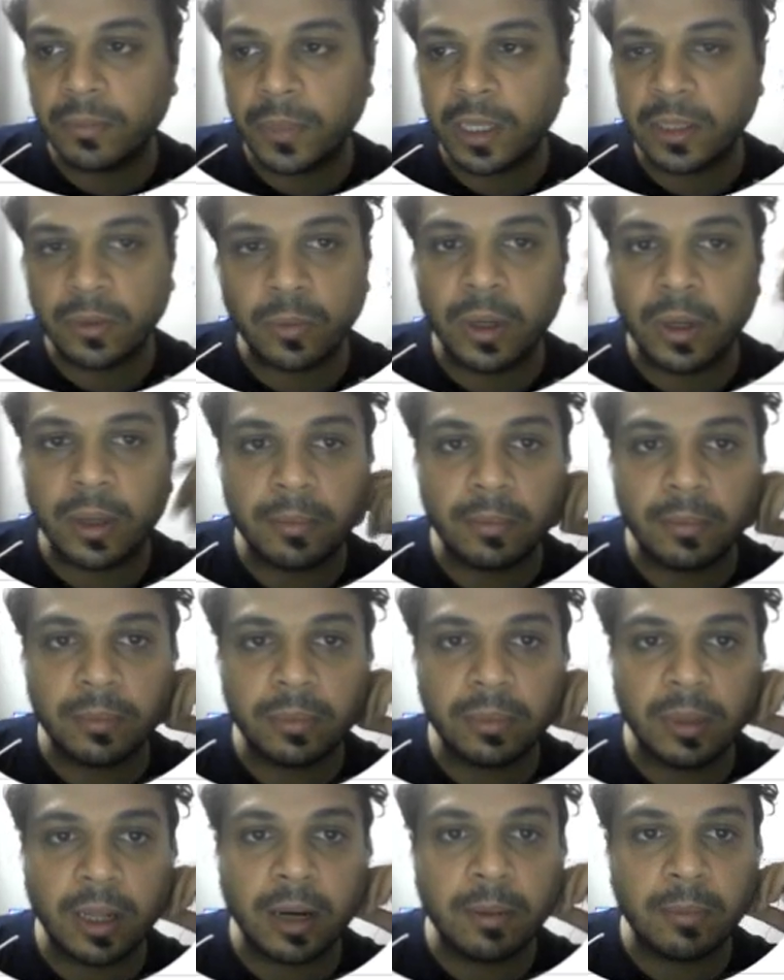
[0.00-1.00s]
is the one
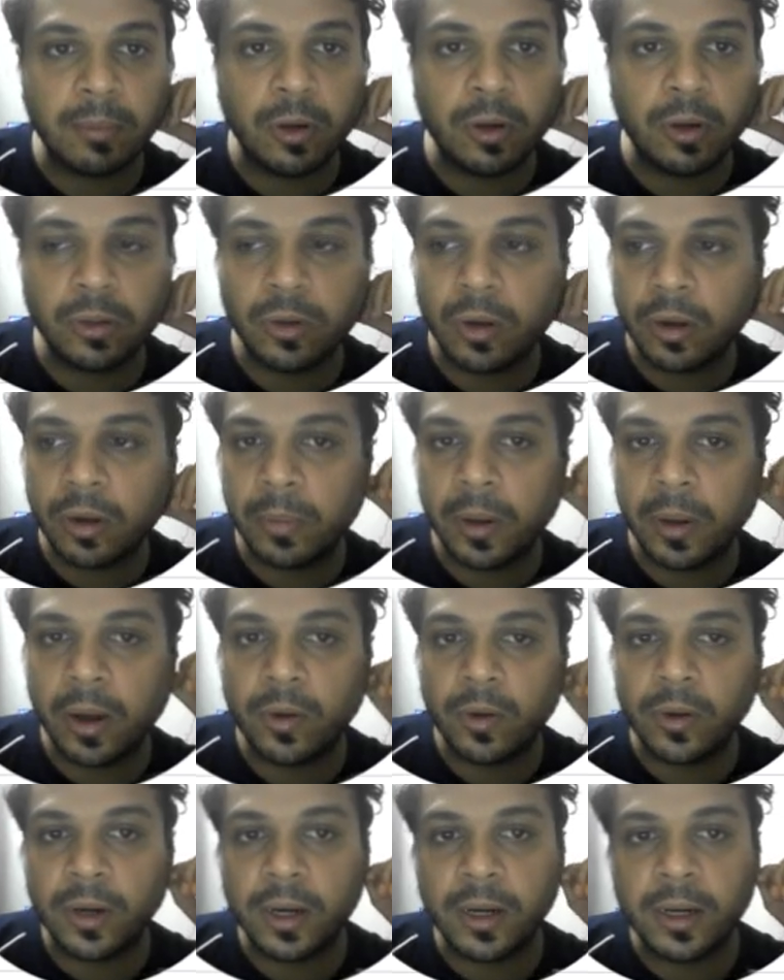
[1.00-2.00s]
that I'm going to talk
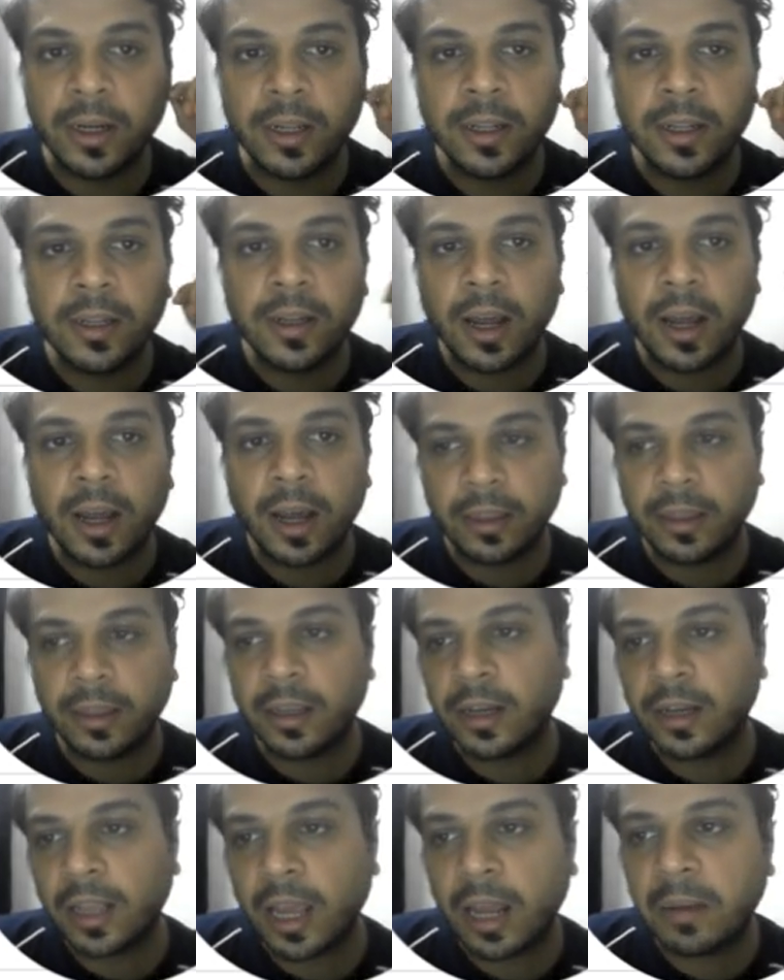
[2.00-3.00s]
about, and I
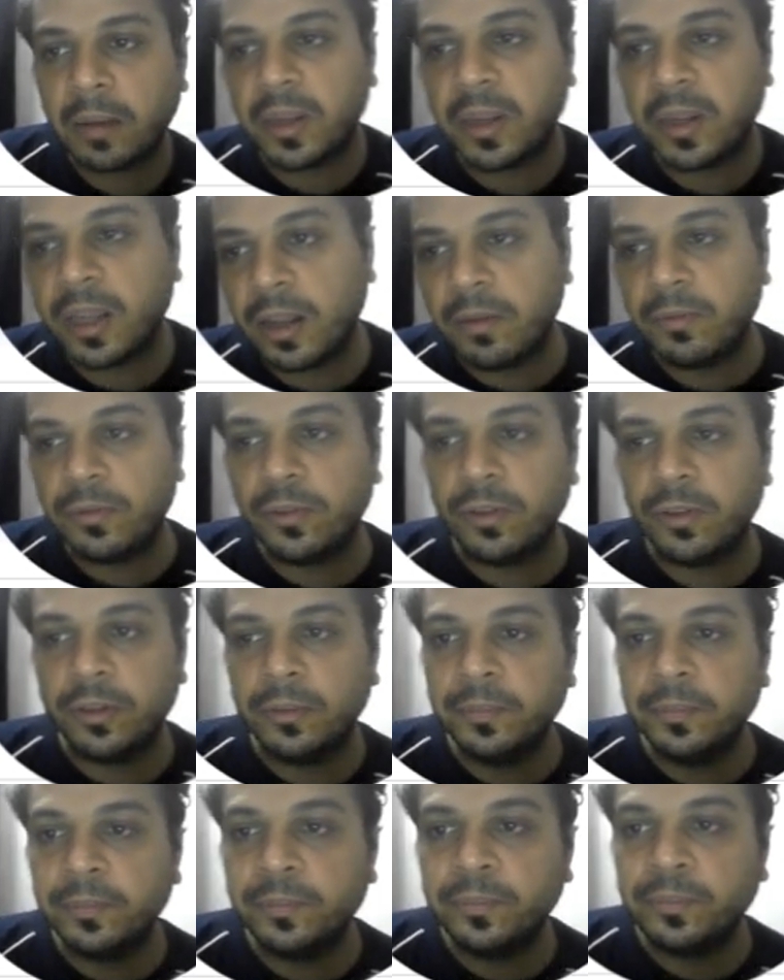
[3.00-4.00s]
think it can be
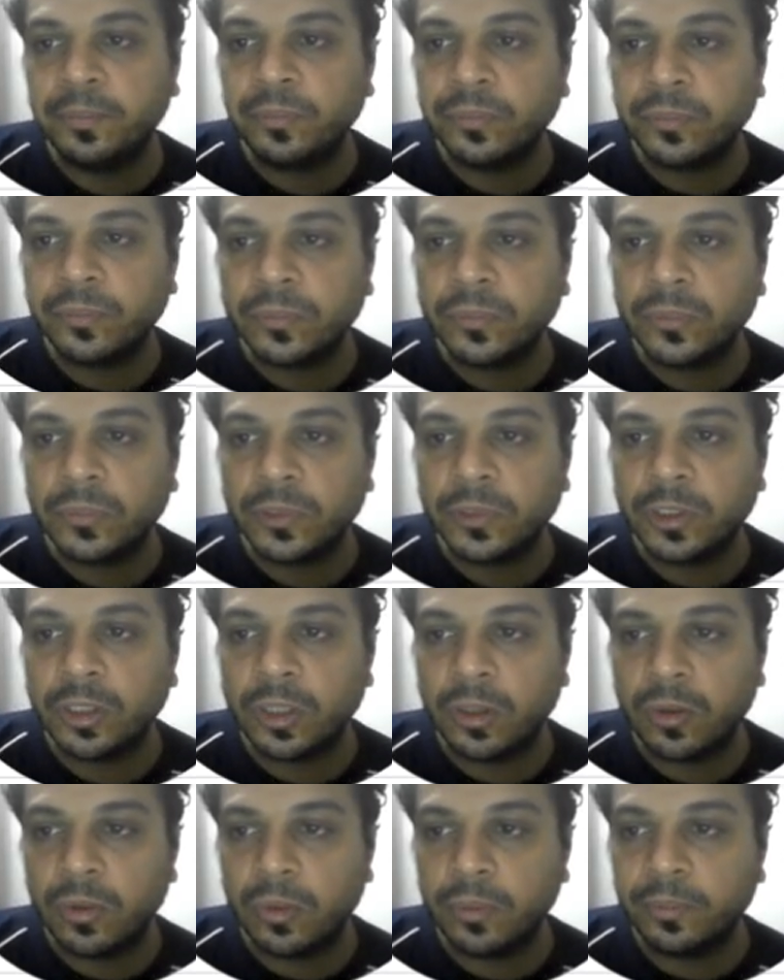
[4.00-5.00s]
helpful.
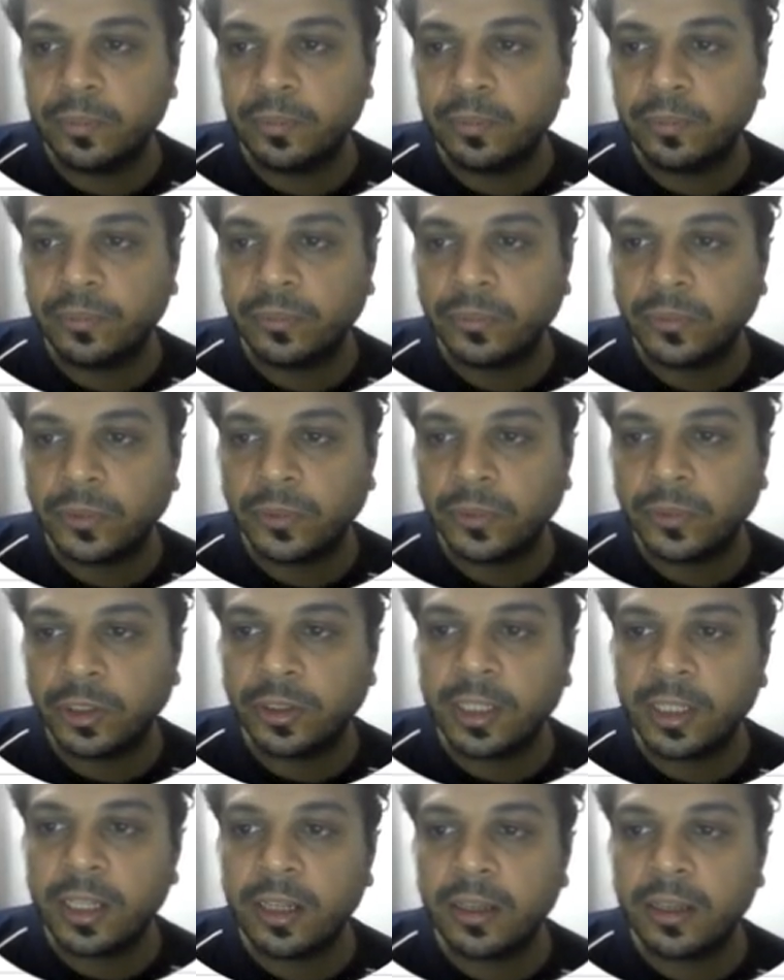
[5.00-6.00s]
So you see